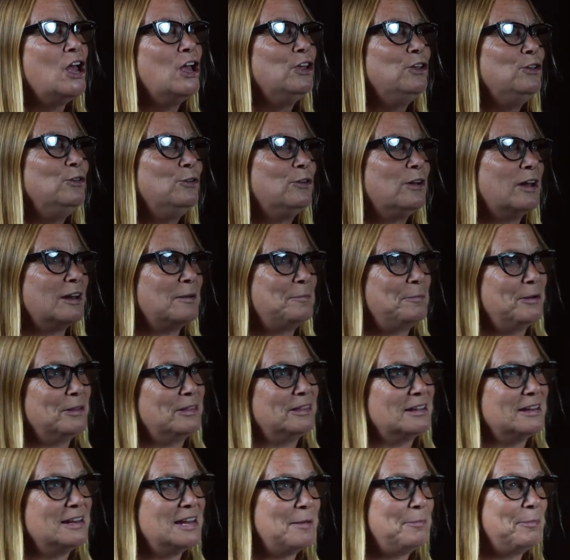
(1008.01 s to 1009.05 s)
you got to put
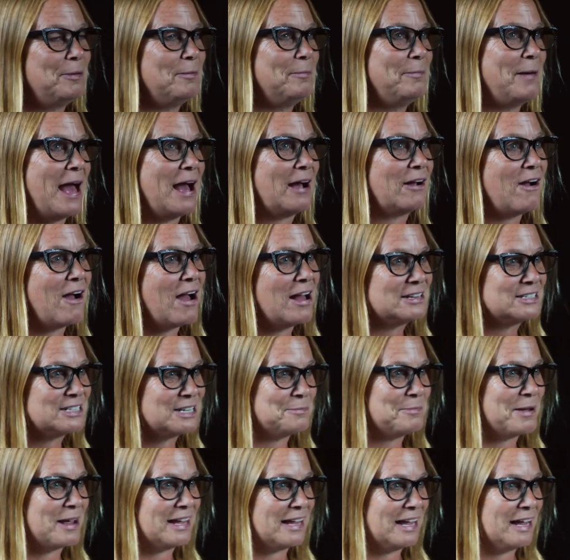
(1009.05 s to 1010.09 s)
the nipple back onto
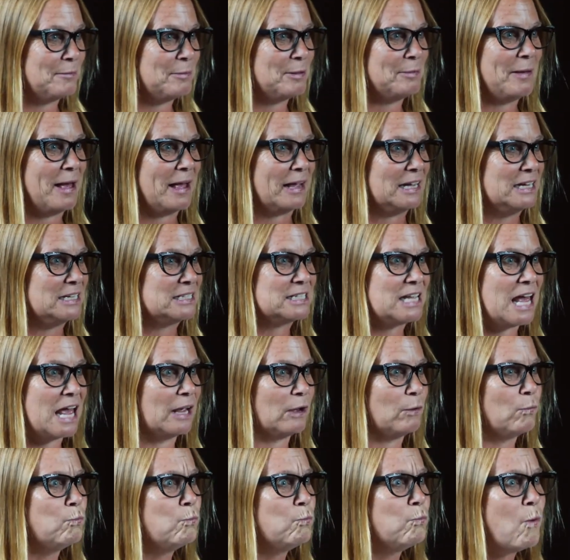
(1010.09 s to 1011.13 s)
my camelback." He's like,
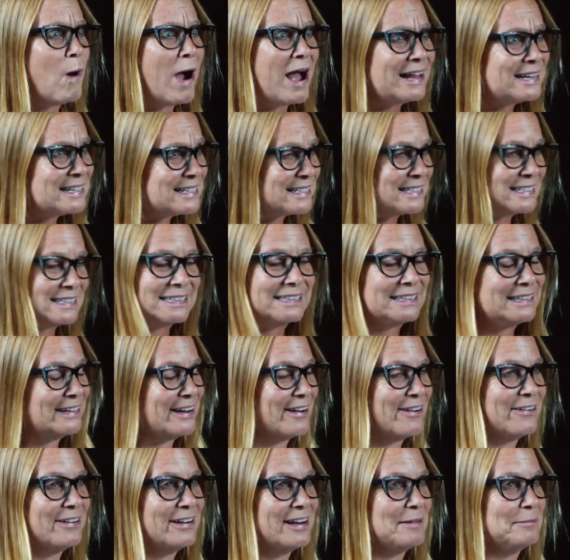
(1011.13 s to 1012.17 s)
"What?" You
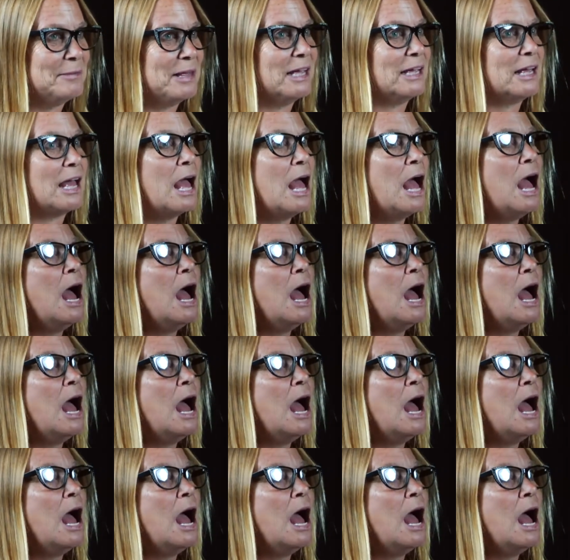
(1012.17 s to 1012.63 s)
know, and I'm like,